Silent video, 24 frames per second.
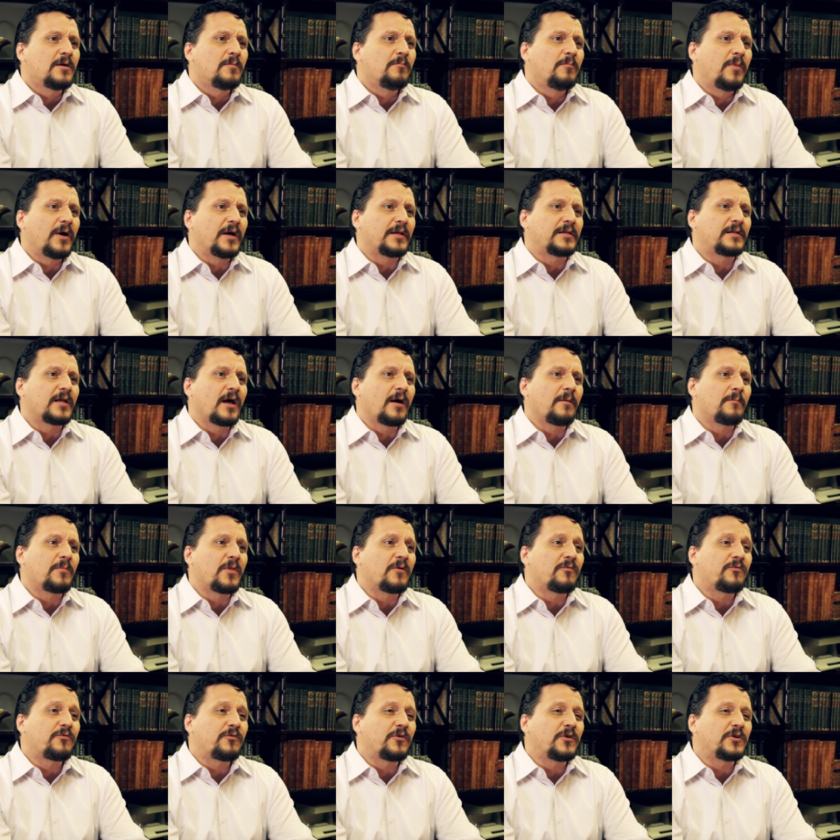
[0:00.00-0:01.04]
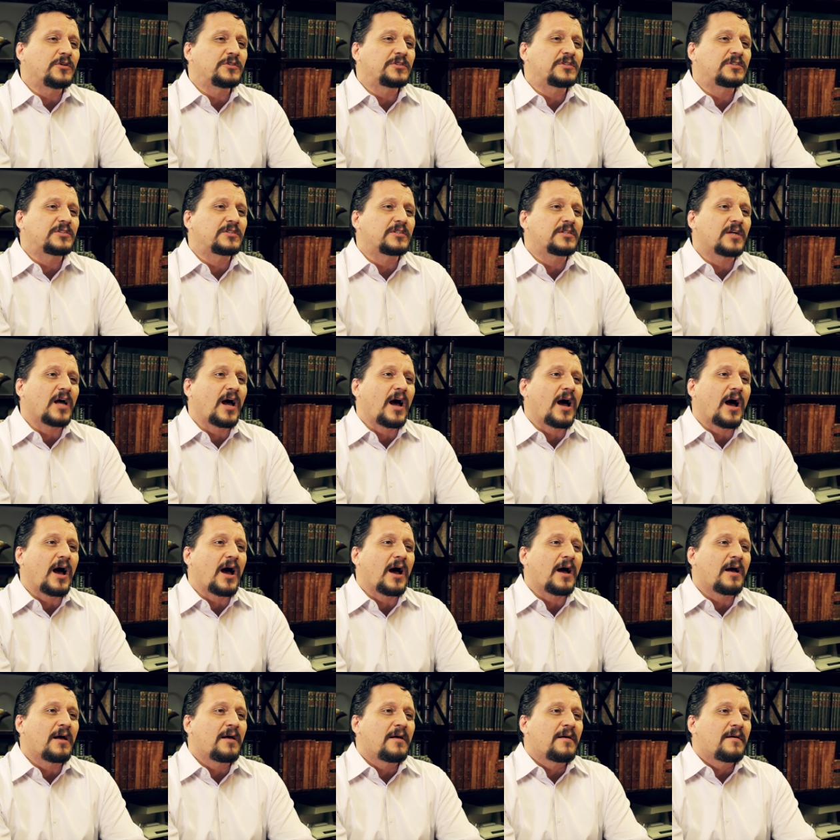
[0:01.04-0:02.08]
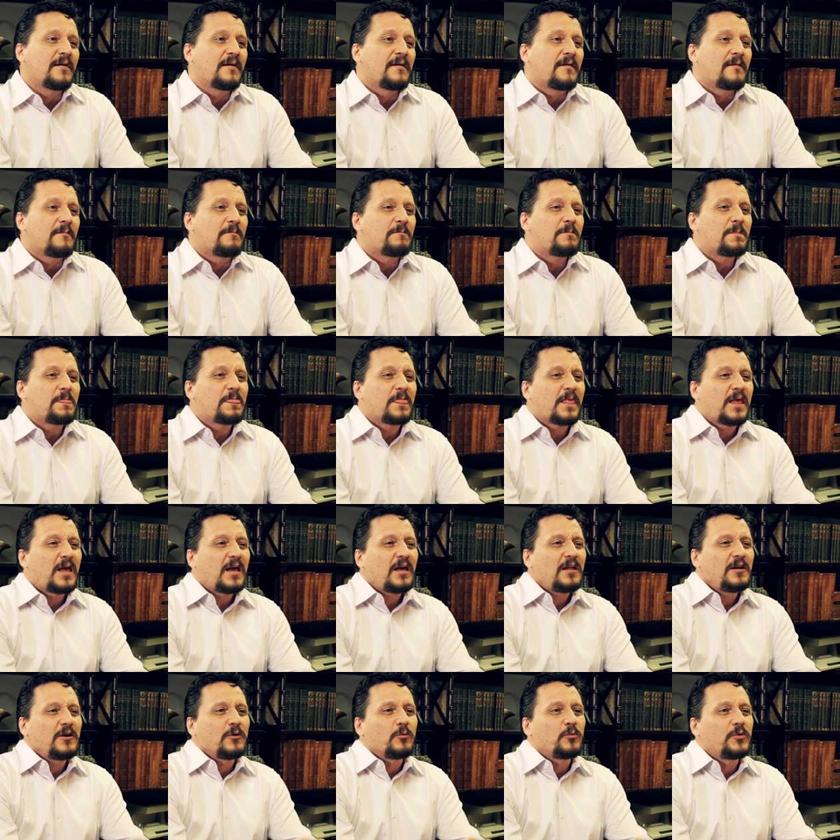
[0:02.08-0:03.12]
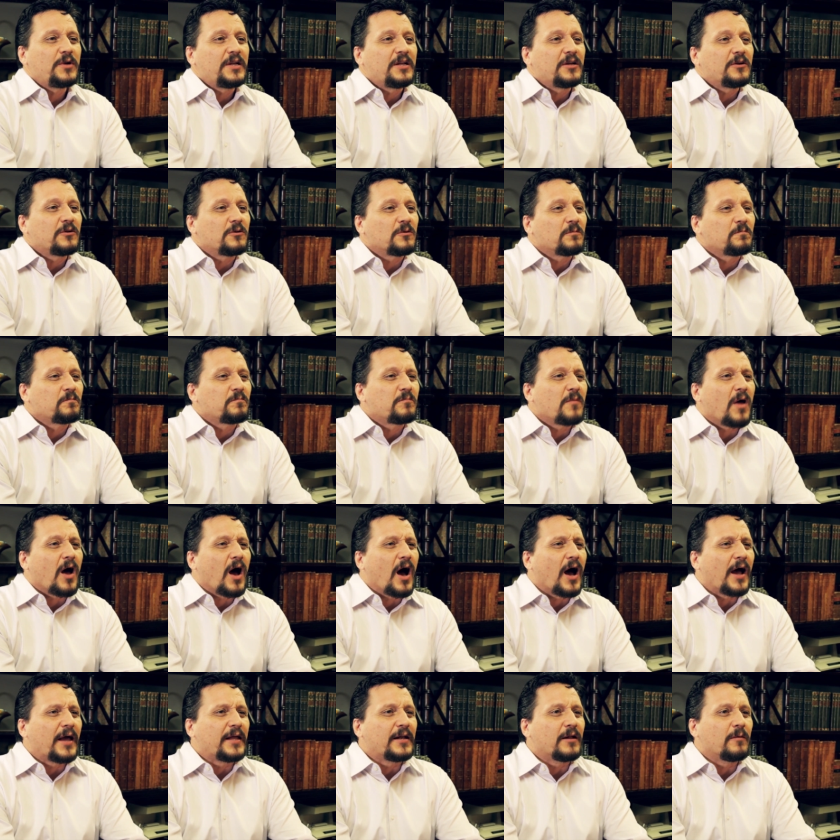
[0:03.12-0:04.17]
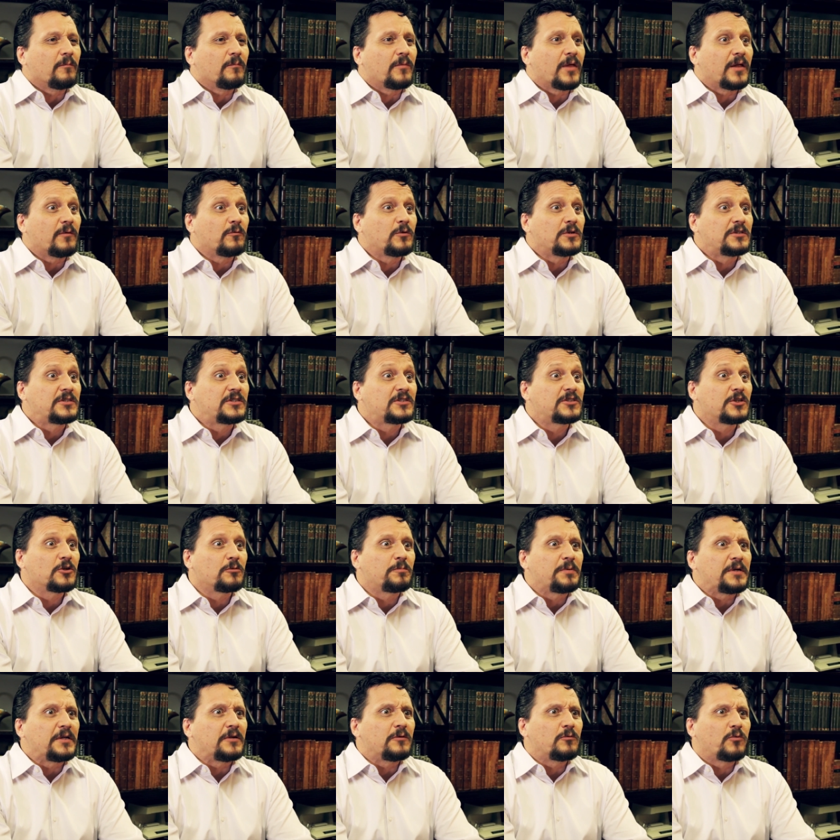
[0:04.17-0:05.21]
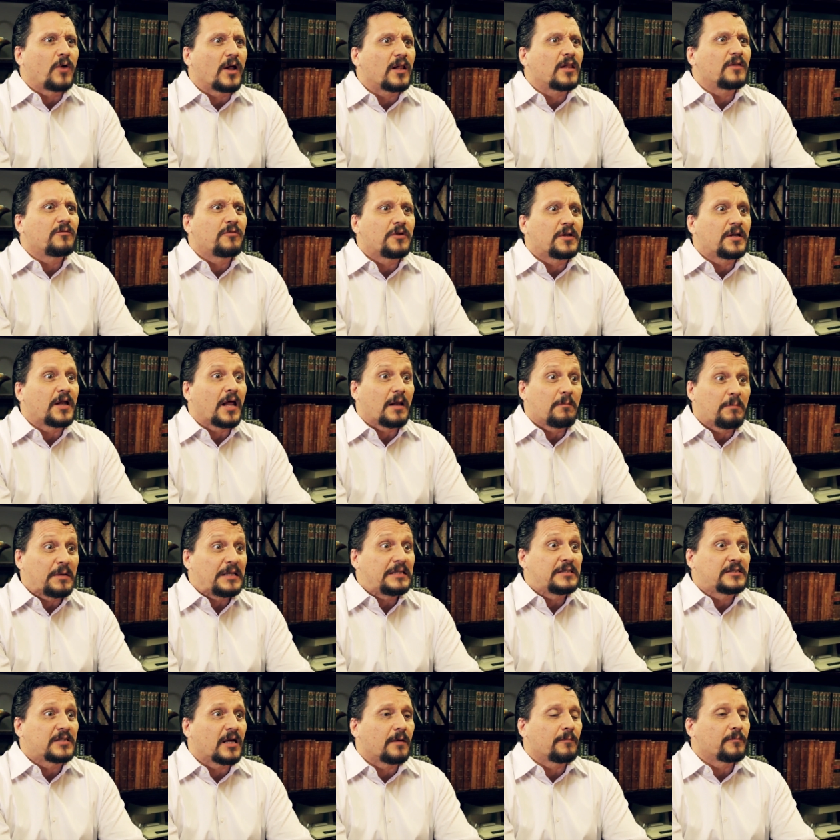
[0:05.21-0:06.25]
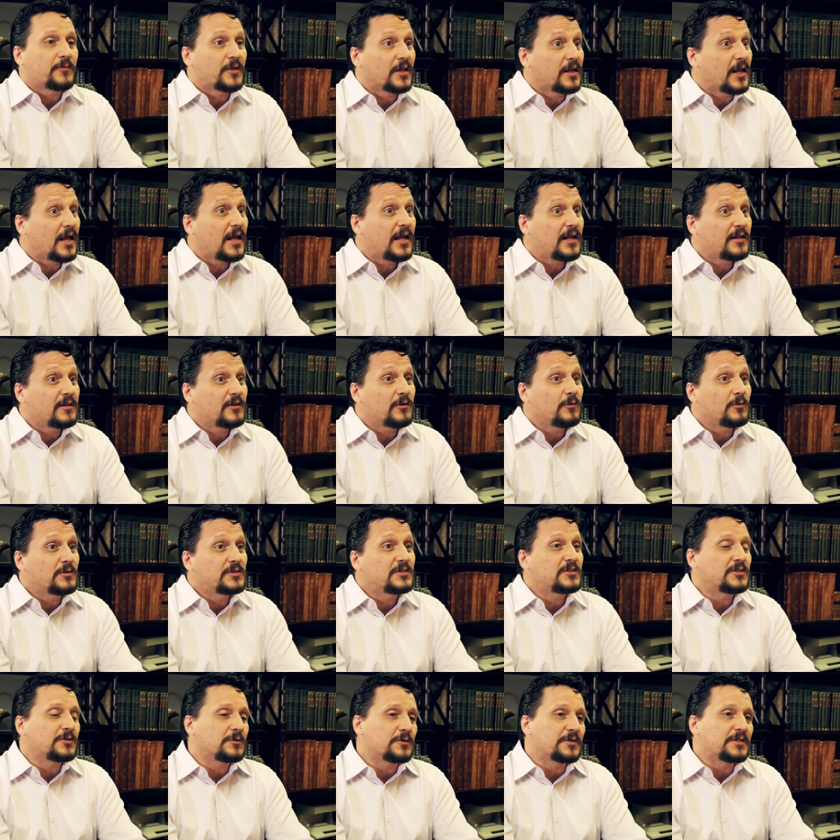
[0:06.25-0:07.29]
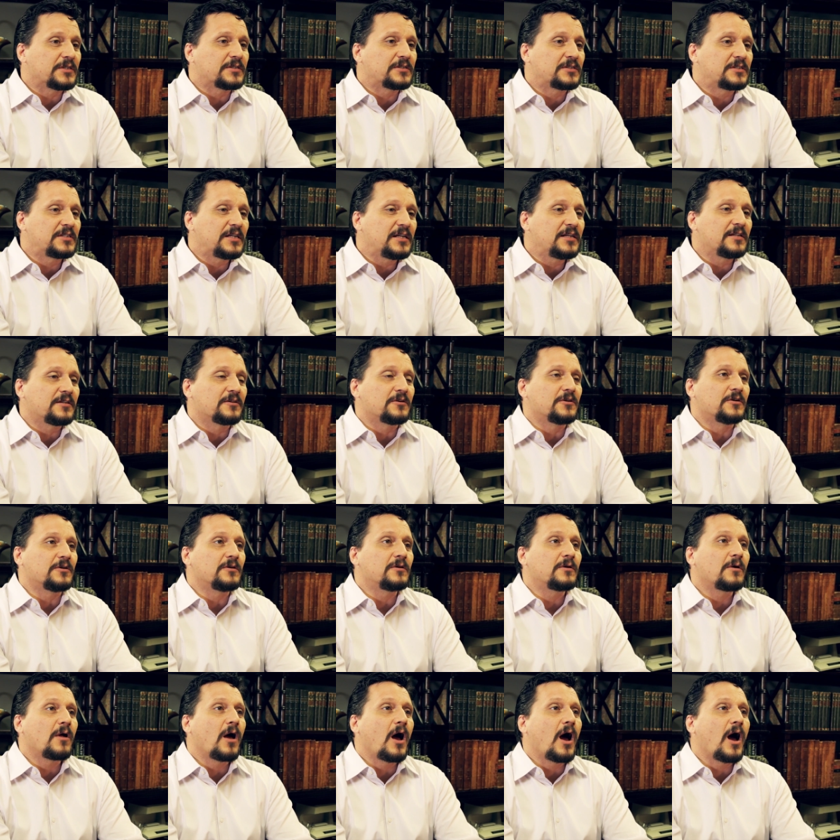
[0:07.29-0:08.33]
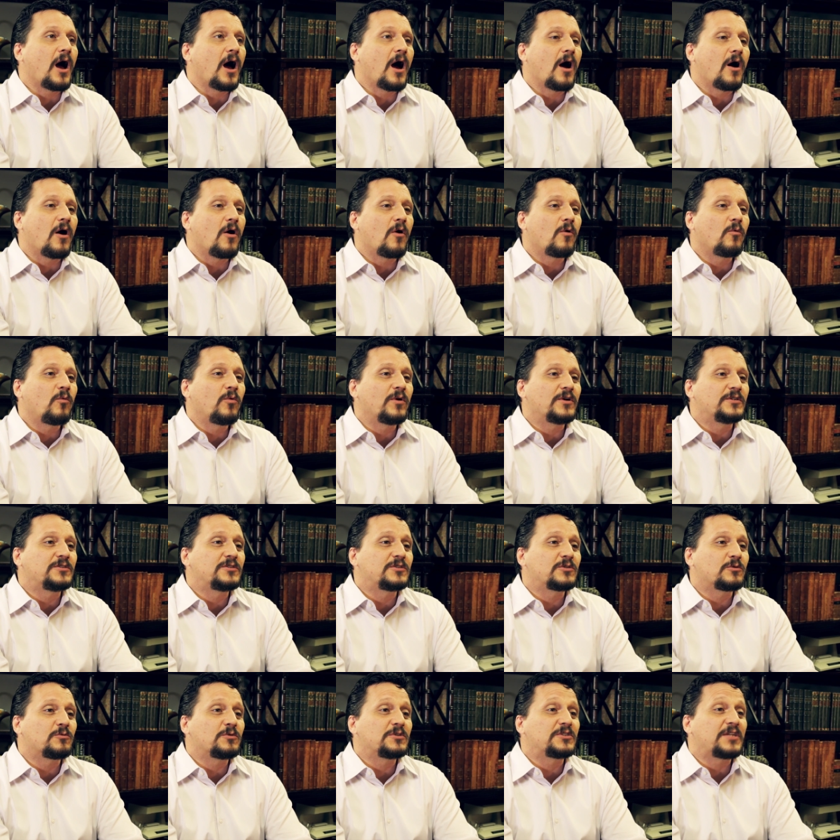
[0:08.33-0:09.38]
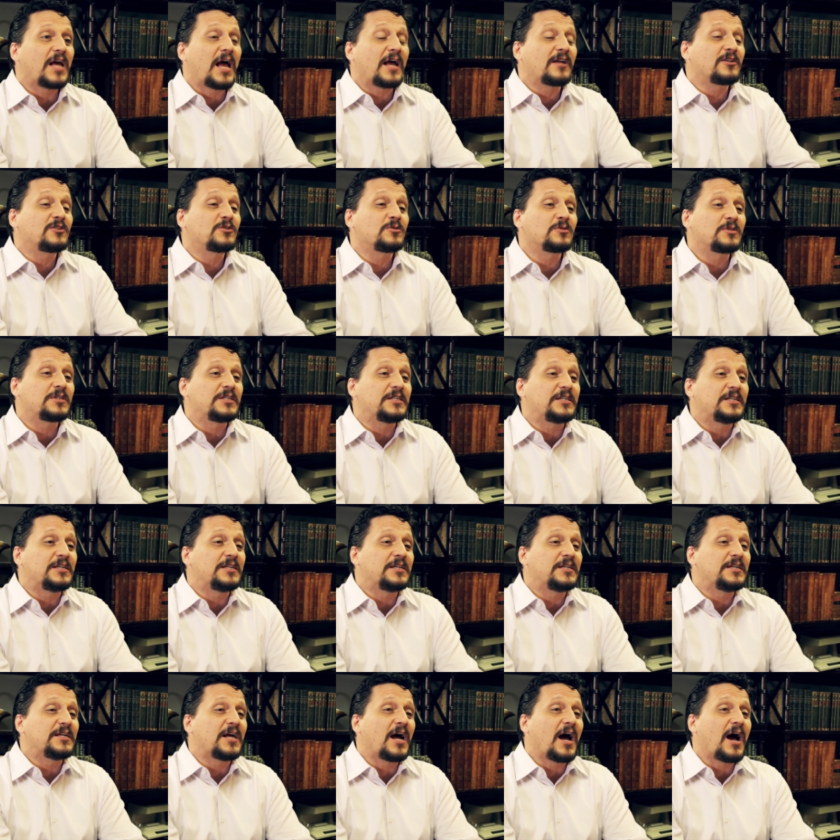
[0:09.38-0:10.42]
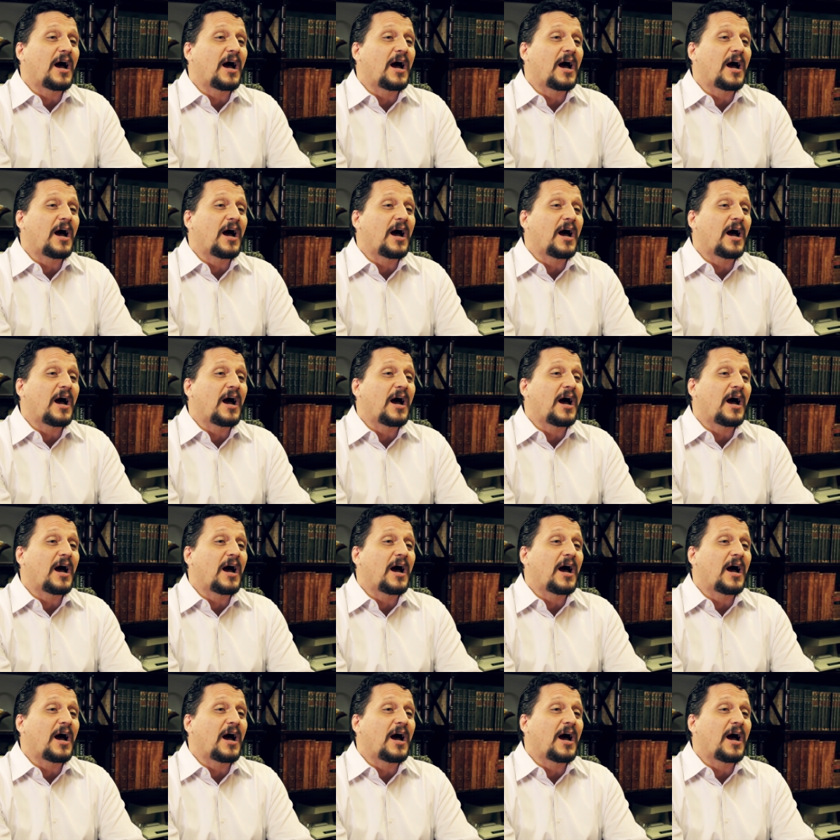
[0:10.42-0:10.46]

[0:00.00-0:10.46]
But um, the first uh, kind of real item that would still be relevant and mean something today to a serious dealer uh, was was actually.